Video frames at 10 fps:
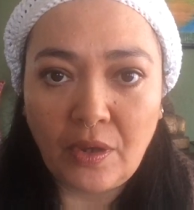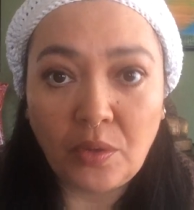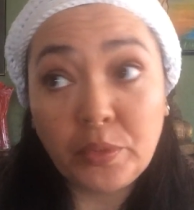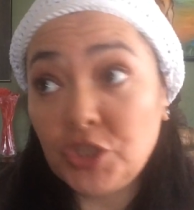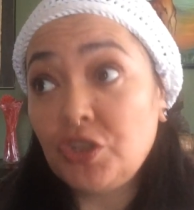
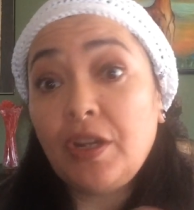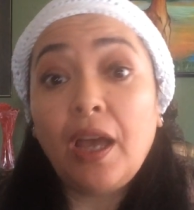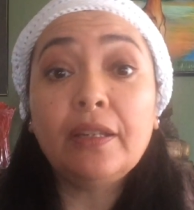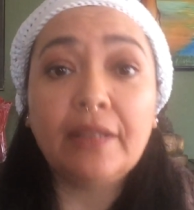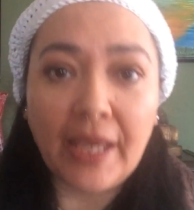or what you're
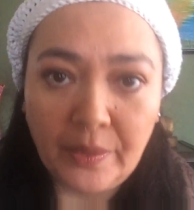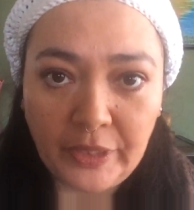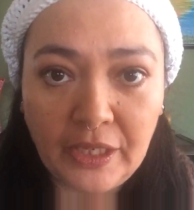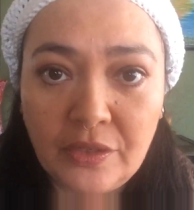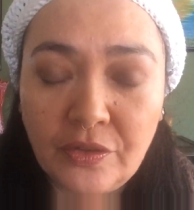not
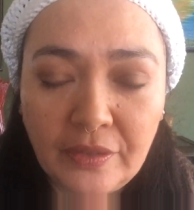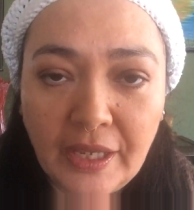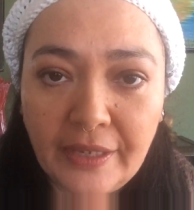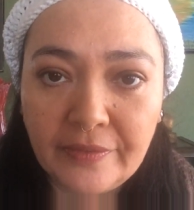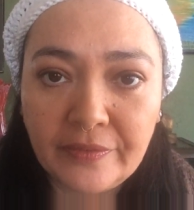allowing in your
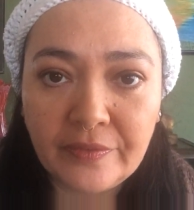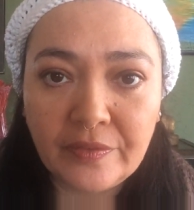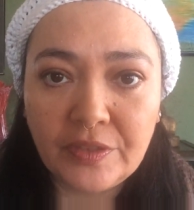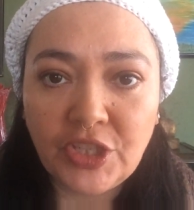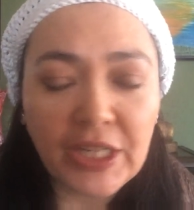life.
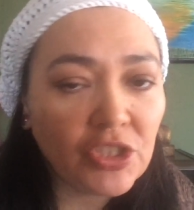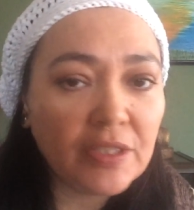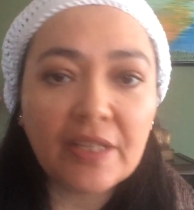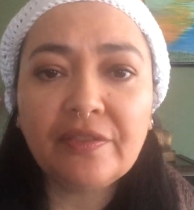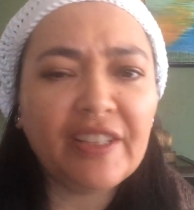
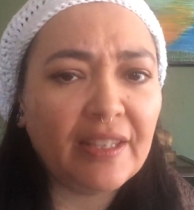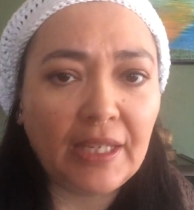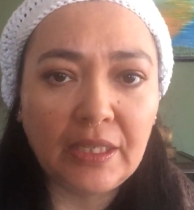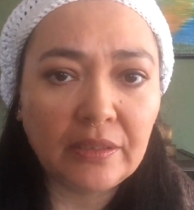Changes everything.